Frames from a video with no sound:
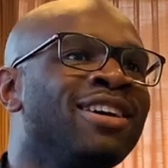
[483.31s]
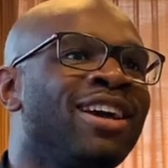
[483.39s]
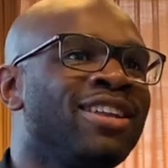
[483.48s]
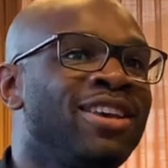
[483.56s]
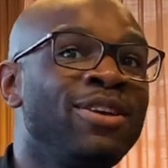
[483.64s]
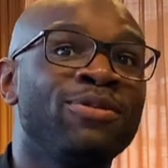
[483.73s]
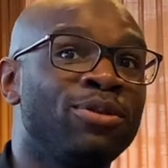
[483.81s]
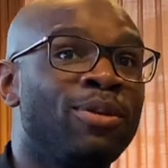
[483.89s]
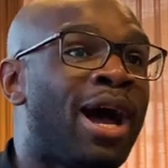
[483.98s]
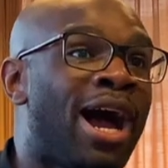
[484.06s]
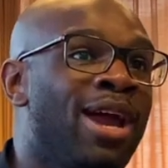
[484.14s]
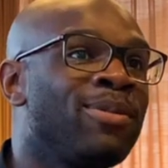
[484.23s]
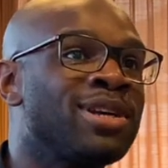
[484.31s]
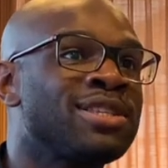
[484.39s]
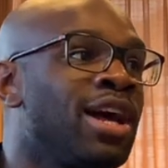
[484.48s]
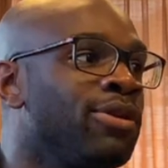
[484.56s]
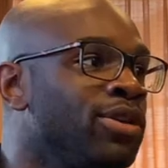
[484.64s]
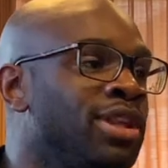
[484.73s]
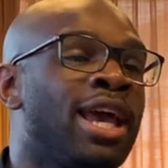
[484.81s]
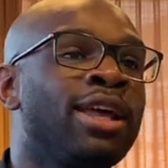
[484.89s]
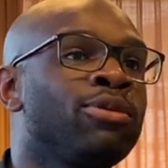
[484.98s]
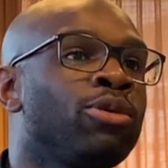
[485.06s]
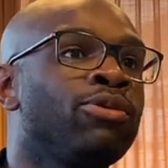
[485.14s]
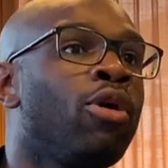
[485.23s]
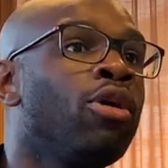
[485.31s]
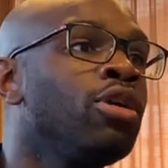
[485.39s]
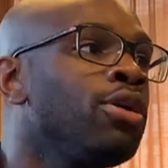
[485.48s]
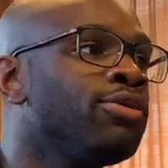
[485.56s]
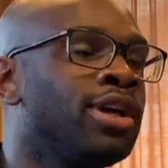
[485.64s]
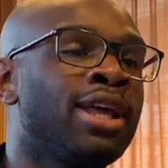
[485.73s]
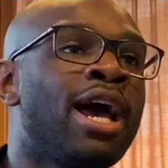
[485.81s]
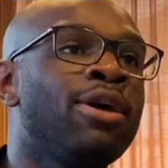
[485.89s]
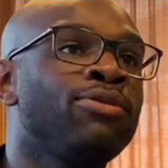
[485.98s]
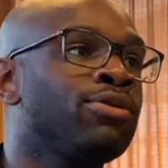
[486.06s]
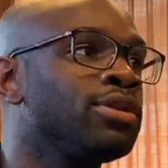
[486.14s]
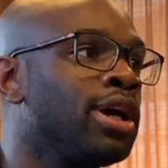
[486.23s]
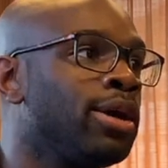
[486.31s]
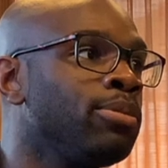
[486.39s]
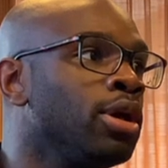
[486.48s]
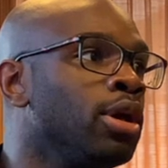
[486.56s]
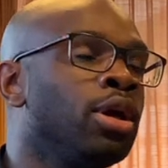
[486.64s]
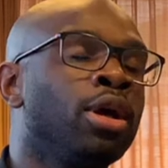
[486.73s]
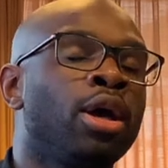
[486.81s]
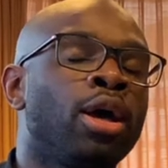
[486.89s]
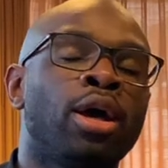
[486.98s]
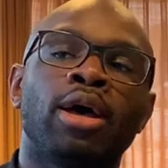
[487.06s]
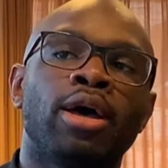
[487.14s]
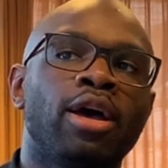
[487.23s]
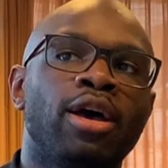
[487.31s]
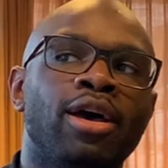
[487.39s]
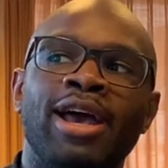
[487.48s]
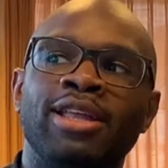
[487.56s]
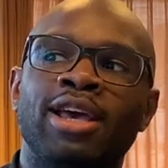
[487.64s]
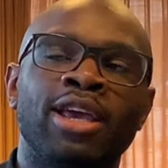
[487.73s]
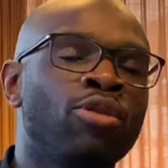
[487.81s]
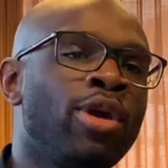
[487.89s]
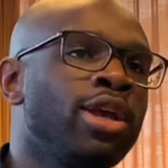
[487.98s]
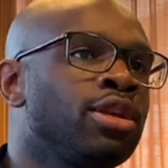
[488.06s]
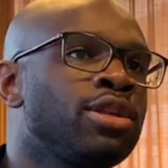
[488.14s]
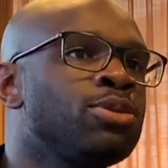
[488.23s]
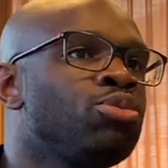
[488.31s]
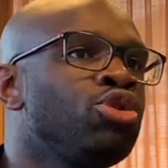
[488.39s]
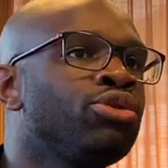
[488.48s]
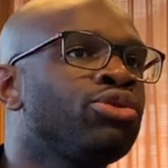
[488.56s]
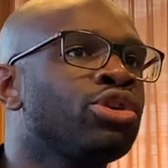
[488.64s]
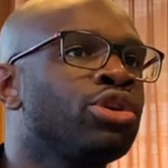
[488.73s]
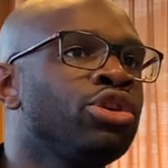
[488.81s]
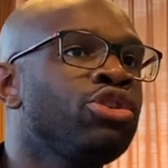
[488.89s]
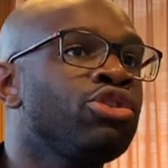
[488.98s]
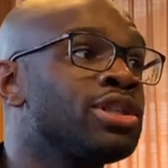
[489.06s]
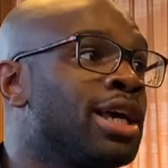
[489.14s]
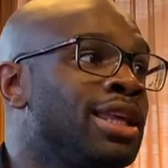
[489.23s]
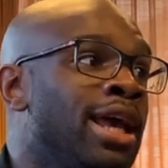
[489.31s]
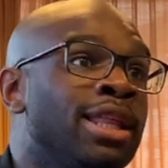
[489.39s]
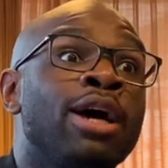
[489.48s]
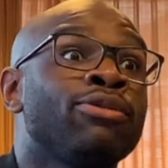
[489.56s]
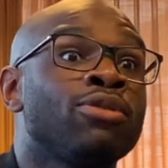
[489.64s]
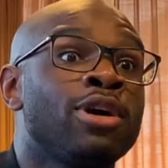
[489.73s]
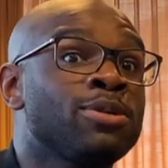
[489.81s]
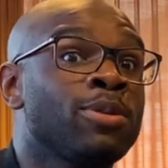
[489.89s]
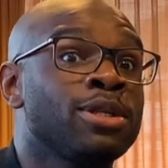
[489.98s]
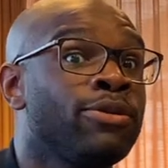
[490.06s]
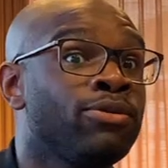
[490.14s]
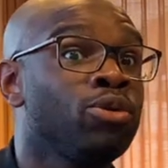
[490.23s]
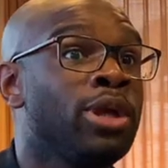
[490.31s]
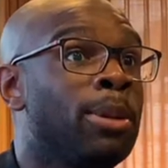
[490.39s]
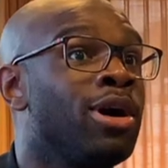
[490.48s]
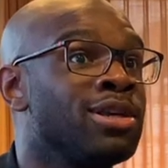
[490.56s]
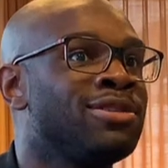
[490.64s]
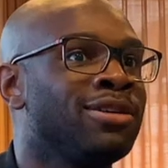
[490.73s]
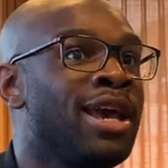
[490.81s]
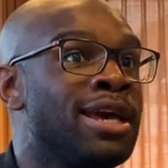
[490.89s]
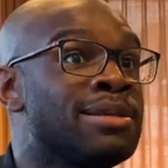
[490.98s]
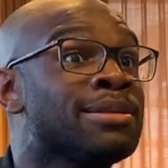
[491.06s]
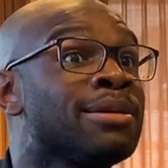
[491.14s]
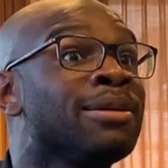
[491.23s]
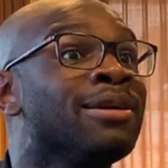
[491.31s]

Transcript: And even I myself, in the end, with all love that I have for them, uh, and I created these beautiful conditions, at the end I have to ask myself, do they pass the test?